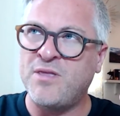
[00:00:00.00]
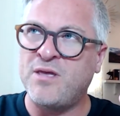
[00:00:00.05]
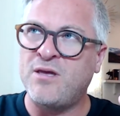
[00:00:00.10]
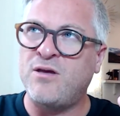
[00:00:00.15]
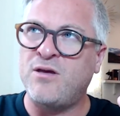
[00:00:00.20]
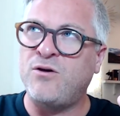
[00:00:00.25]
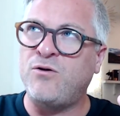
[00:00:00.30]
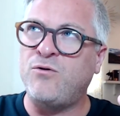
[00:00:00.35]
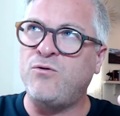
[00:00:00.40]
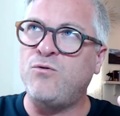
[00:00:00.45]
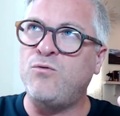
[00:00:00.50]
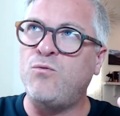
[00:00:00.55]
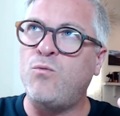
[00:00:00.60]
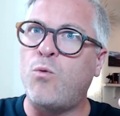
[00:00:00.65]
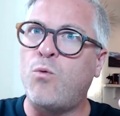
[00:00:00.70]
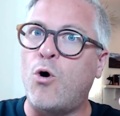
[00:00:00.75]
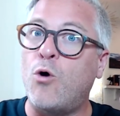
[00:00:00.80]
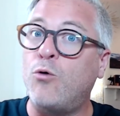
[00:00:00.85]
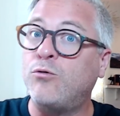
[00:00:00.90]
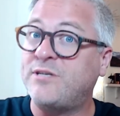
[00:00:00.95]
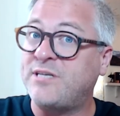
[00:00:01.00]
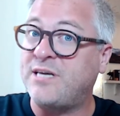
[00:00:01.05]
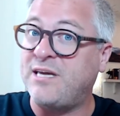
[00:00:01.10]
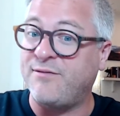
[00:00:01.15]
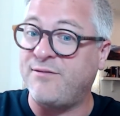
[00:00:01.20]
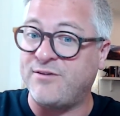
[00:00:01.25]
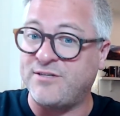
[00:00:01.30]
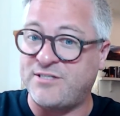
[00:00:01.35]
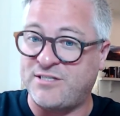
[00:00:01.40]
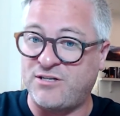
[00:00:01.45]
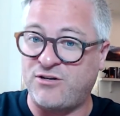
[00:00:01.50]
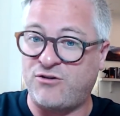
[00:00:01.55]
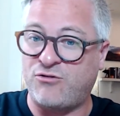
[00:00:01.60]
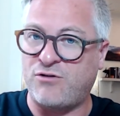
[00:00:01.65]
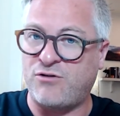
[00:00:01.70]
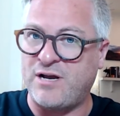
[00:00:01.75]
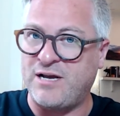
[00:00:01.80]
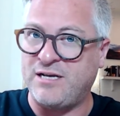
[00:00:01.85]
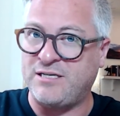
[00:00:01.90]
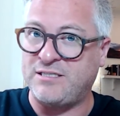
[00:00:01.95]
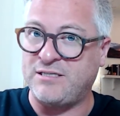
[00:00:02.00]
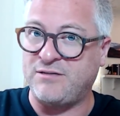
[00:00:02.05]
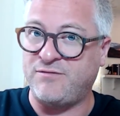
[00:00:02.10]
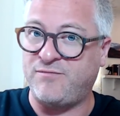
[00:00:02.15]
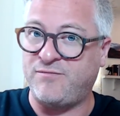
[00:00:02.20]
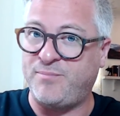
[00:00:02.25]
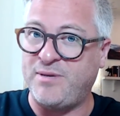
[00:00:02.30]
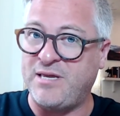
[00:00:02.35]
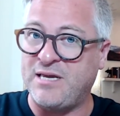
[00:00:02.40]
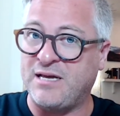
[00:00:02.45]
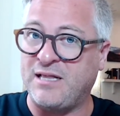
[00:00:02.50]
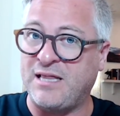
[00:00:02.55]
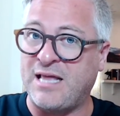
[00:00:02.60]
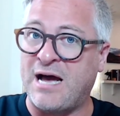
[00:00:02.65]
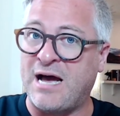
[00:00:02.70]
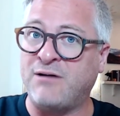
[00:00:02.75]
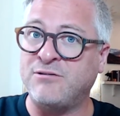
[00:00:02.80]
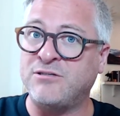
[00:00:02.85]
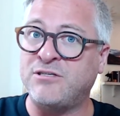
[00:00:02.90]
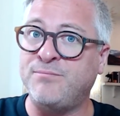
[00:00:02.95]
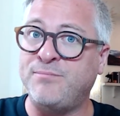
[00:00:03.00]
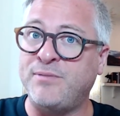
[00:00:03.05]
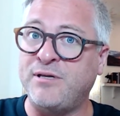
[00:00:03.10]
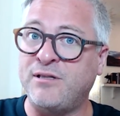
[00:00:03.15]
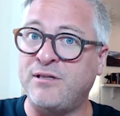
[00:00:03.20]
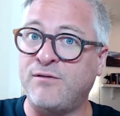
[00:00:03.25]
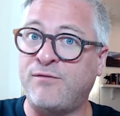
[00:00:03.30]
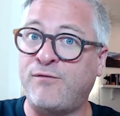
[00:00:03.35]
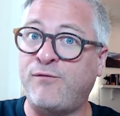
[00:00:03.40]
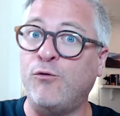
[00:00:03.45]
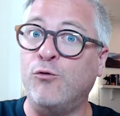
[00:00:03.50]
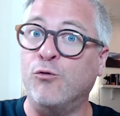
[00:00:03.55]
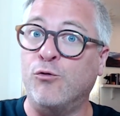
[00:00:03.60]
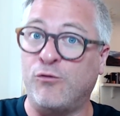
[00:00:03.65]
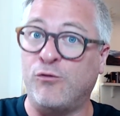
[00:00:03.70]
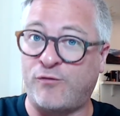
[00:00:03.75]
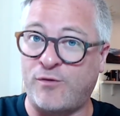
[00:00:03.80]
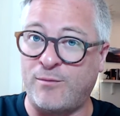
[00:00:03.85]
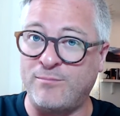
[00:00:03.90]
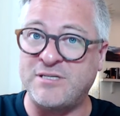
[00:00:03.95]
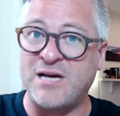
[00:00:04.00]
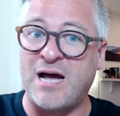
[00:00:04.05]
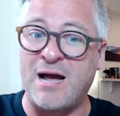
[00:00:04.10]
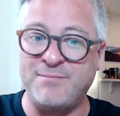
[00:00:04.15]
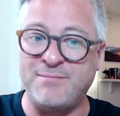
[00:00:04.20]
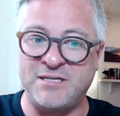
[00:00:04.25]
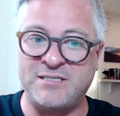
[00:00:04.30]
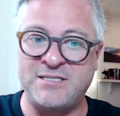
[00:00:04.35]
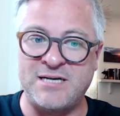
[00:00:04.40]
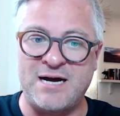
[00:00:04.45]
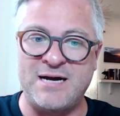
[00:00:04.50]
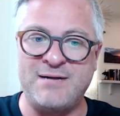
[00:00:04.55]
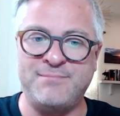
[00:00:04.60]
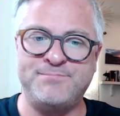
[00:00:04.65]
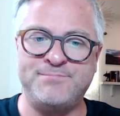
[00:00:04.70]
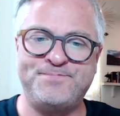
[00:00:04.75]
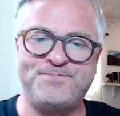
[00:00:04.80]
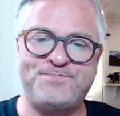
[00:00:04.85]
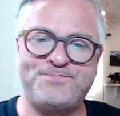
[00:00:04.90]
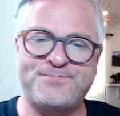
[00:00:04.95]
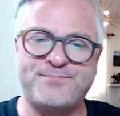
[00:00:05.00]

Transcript: who won't give us the grace of being allowed to be the fool from time to time.